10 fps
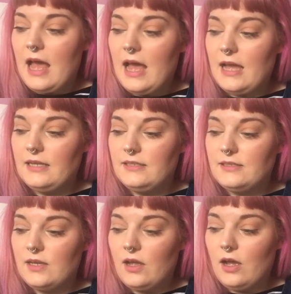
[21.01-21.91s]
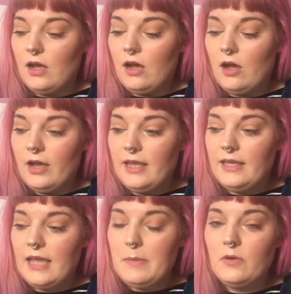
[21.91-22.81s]
and I
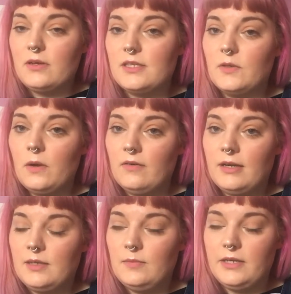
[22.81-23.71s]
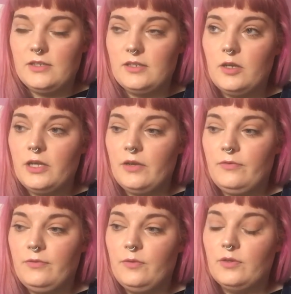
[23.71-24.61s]
came across it quite randomly just looking
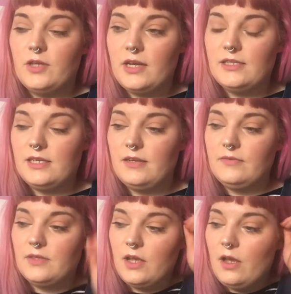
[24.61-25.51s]
for alternatives